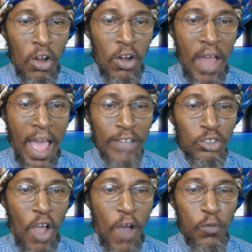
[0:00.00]
the
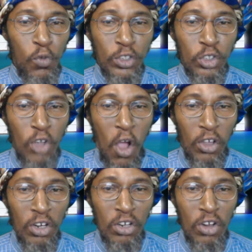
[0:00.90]
last of which
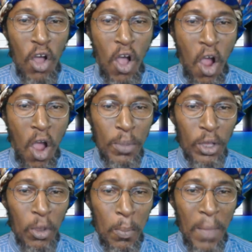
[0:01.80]
targeted the
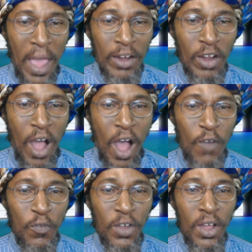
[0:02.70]
army command
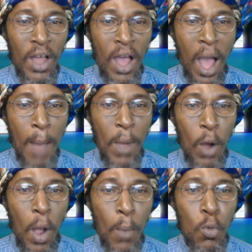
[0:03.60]
of
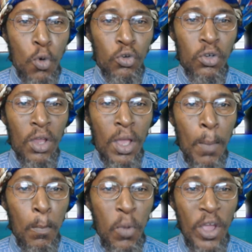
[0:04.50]
Hamaramun
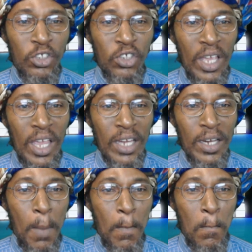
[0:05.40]
Bridge
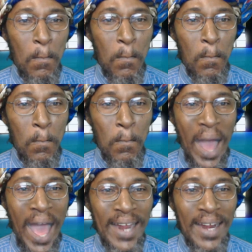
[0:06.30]
in
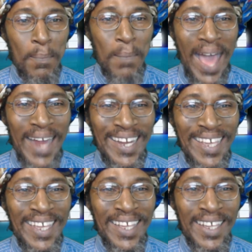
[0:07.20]

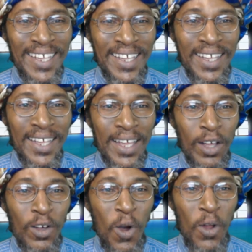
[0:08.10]
Mali.
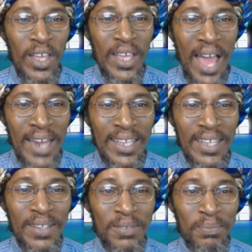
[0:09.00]

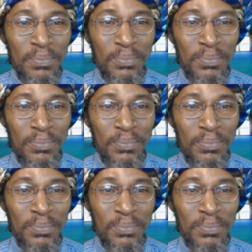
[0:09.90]
Goliani,